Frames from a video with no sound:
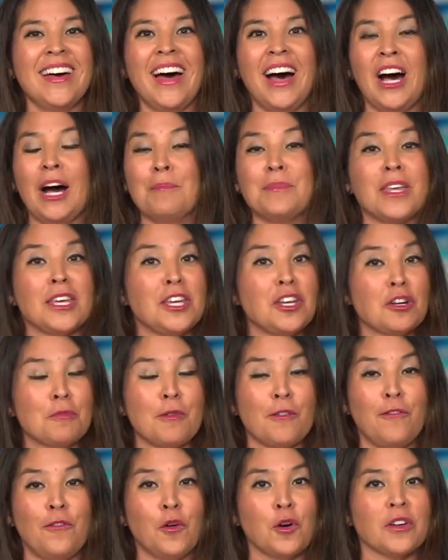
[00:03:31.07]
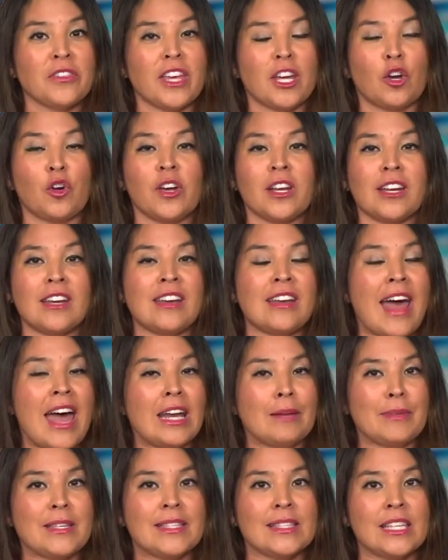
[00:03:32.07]
Um, the year before, they created an
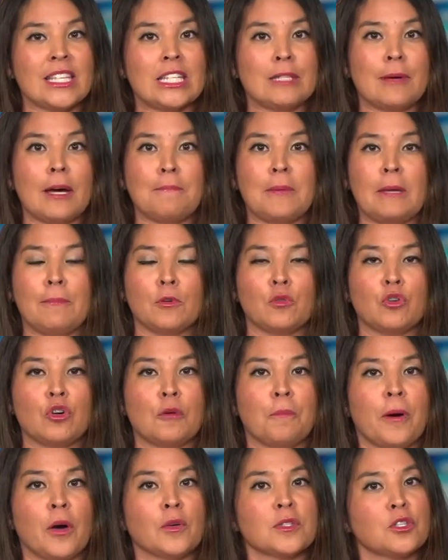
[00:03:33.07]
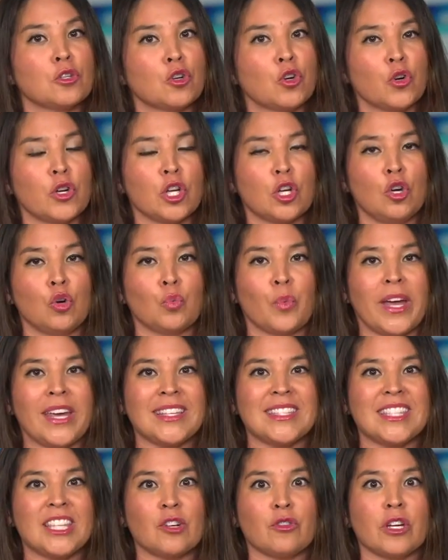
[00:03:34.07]
enemies list about people who oppose their critical
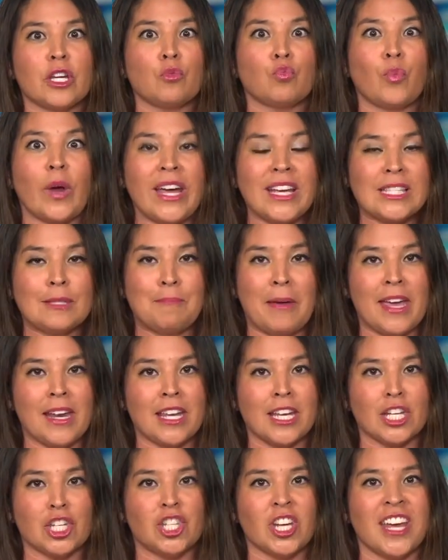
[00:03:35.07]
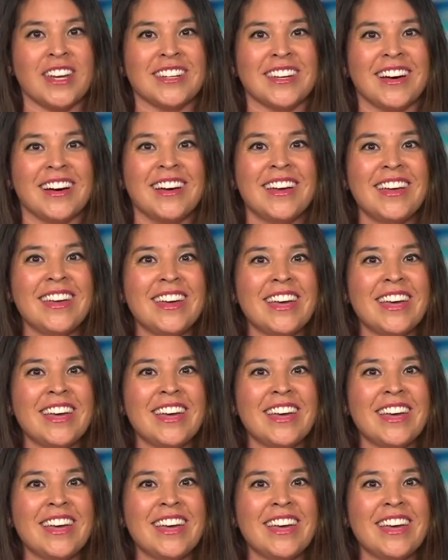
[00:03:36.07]
race theory, race-baiting agenda.